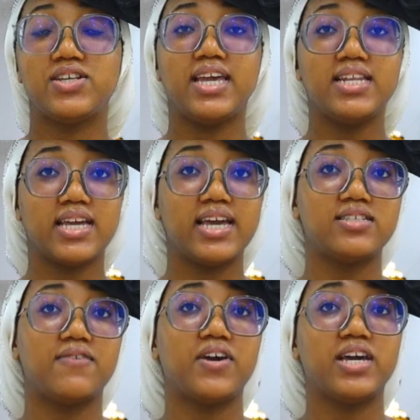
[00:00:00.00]
to
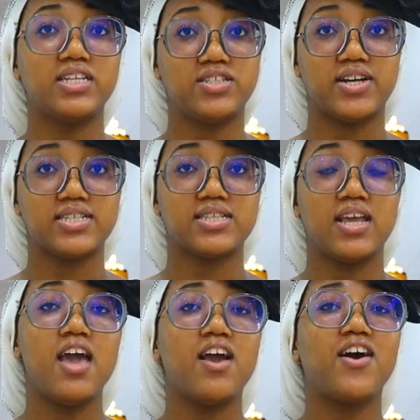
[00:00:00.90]
indicate of your interest.
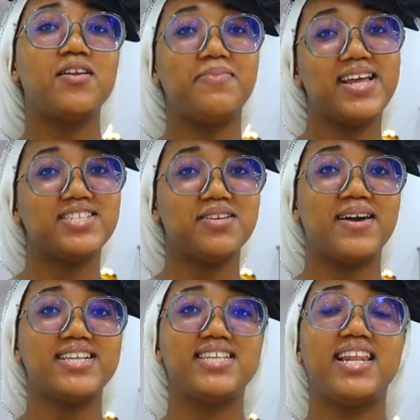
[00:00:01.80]
God bless you
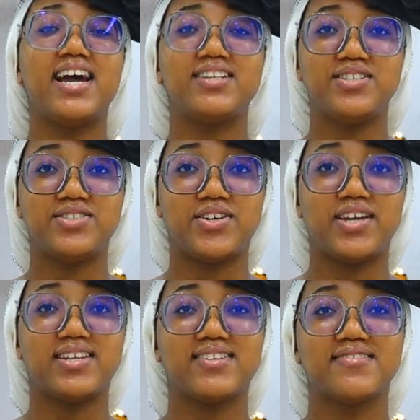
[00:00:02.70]
mightily as you
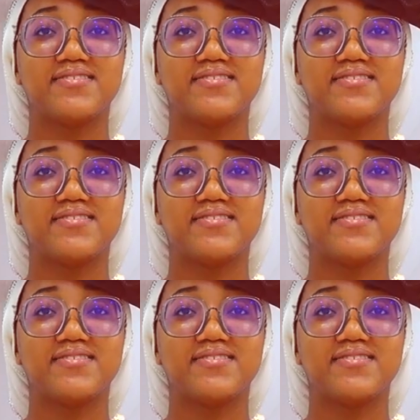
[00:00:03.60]
join.